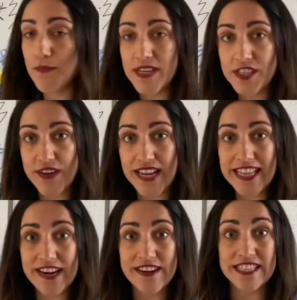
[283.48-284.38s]
material
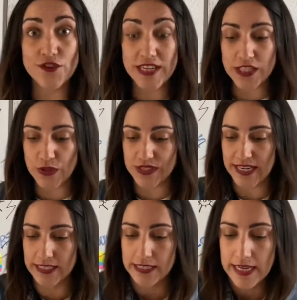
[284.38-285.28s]
that is
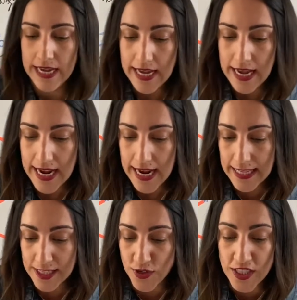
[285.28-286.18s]
translucent. And
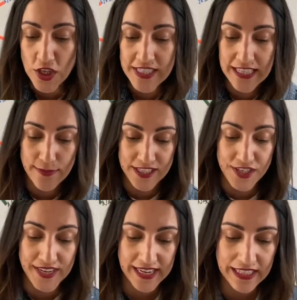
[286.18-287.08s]
the translucent
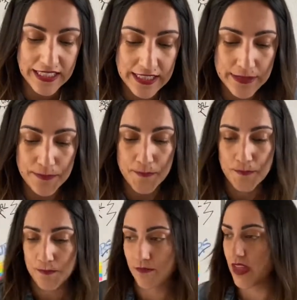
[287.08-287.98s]
materials
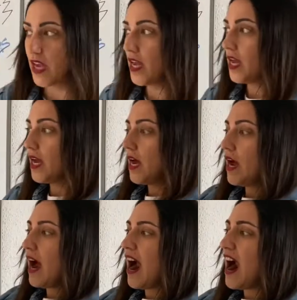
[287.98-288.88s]

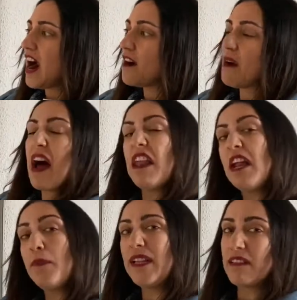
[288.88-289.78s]
are a
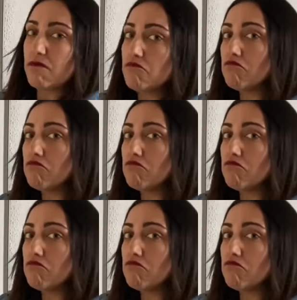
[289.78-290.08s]
little bit